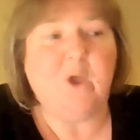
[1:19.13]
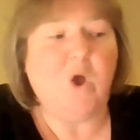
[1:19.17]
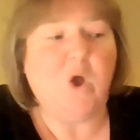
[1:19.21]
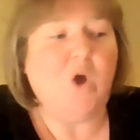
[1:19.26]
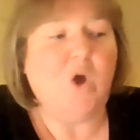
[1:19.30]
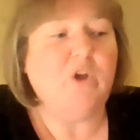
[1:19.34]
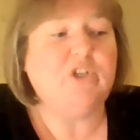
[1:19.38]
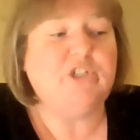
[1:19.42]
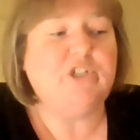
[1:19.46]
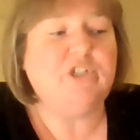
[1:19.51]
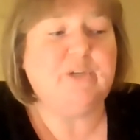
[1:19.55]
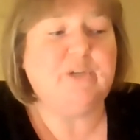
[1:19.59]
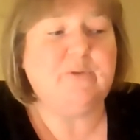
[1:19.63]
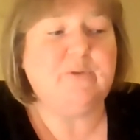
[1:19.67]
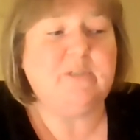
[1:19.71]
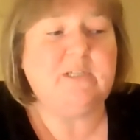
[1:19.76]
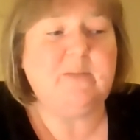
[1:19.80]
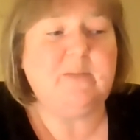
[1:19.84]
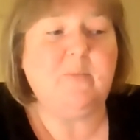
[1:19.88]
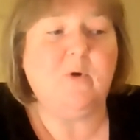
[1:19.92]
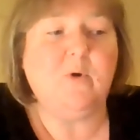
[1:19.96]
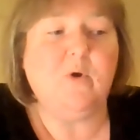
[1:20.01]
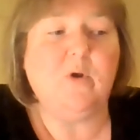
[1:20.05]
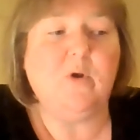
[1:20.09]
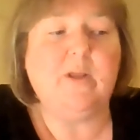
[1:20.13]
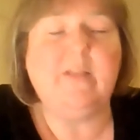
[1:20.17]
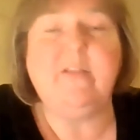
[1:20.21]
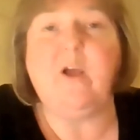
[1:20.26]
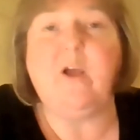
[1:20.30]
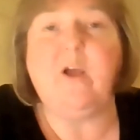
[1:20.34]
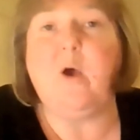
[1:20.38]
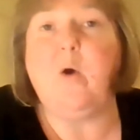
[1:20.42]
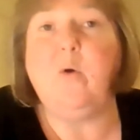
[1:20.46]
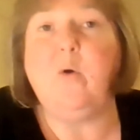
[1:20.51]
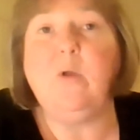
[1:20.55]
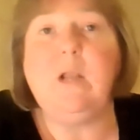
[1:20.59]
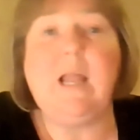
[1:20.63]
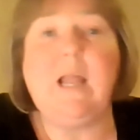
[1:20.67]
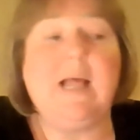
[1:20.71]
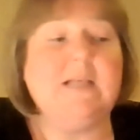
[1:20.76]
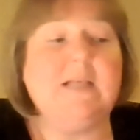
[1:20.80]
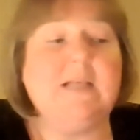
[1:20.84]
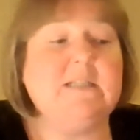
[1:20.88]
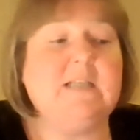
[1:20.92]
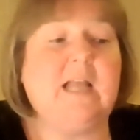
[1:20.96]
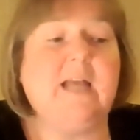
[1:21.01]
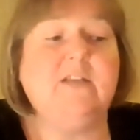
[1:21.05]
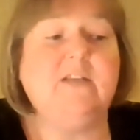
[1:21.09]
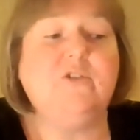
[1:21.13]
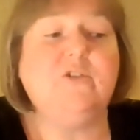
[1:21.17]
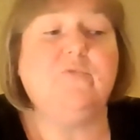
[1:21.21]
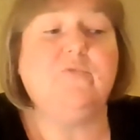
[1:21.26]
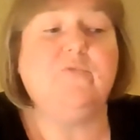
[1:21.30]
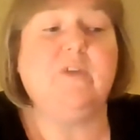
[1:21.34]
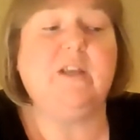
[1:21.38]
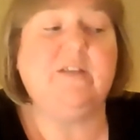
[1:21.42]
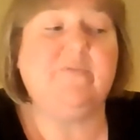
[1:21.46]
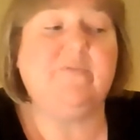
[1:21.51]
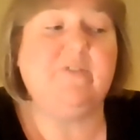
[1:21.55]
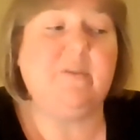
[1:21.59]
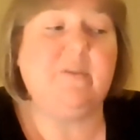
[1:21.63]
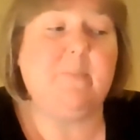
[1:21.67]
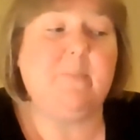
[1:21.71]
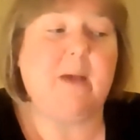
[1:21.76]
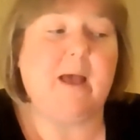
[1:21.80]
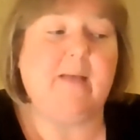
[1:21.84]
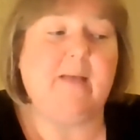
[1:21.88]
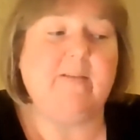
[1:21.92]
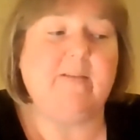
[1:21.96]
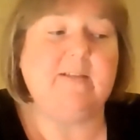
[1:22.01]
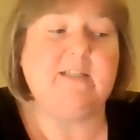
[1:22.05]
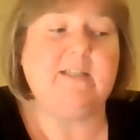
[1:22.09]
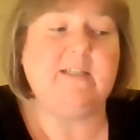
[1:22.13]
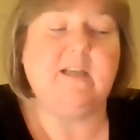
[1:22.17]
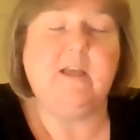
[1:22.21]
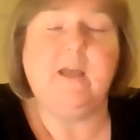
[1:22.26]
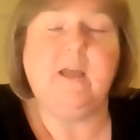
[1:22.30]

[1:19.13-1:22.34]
On a Tuesday morning, the whole class lined up ready for the baths